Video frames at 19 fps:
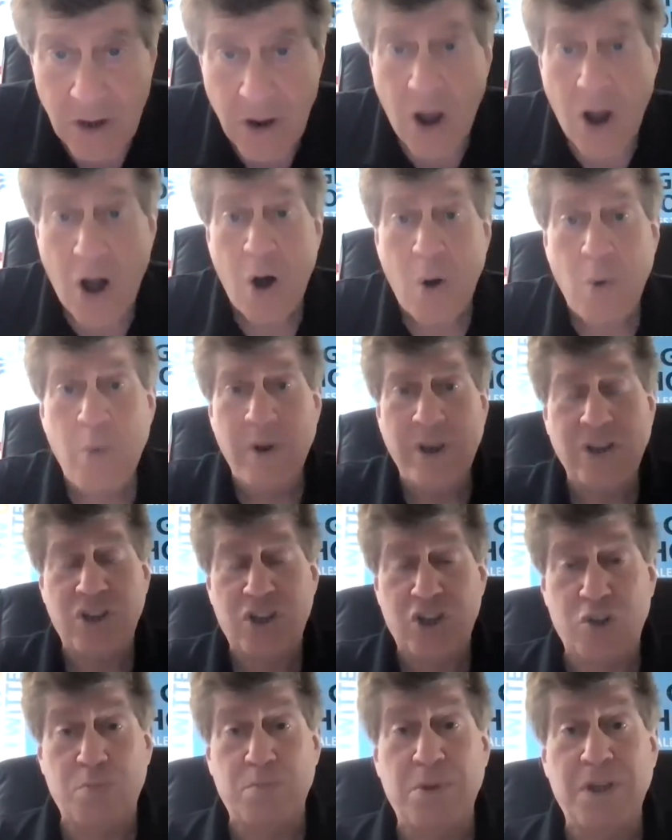always
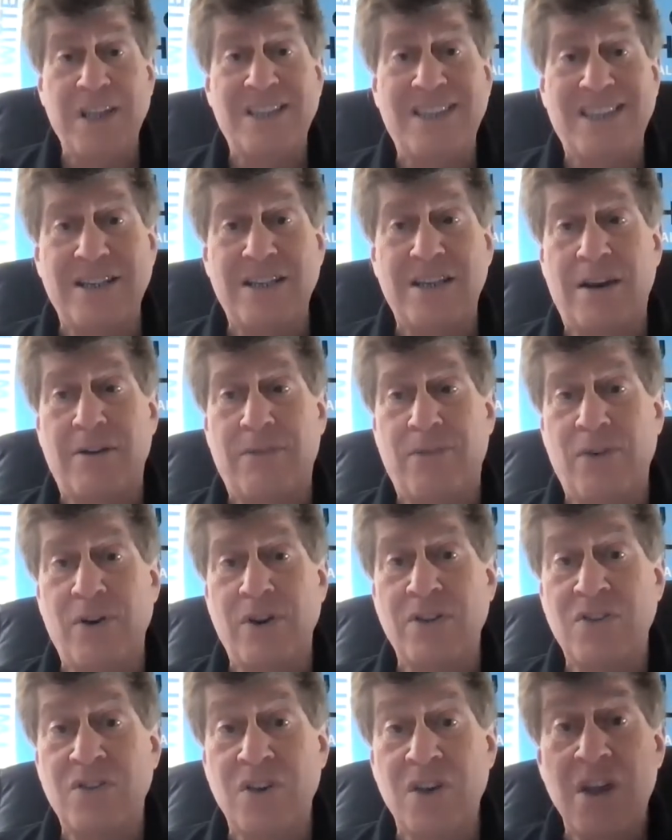split the
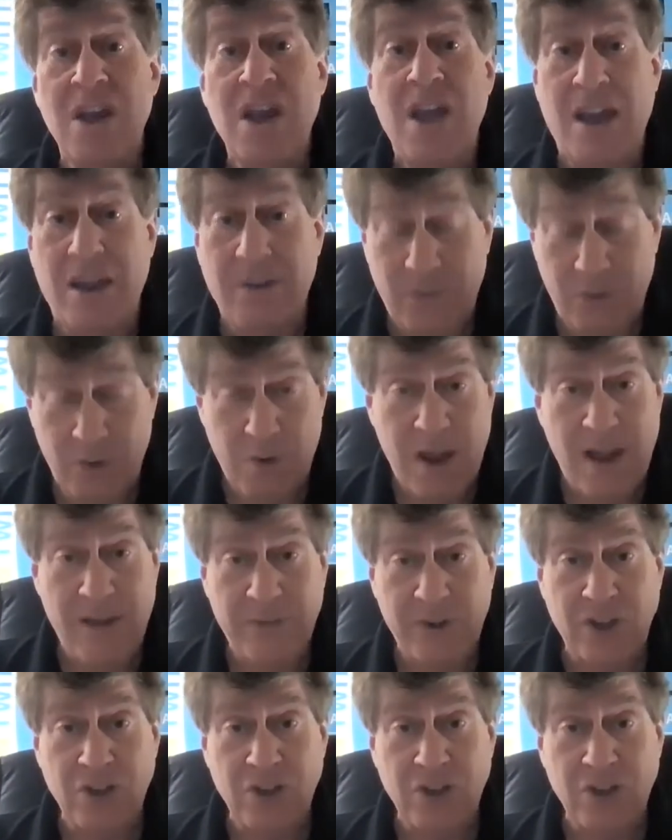difference if you have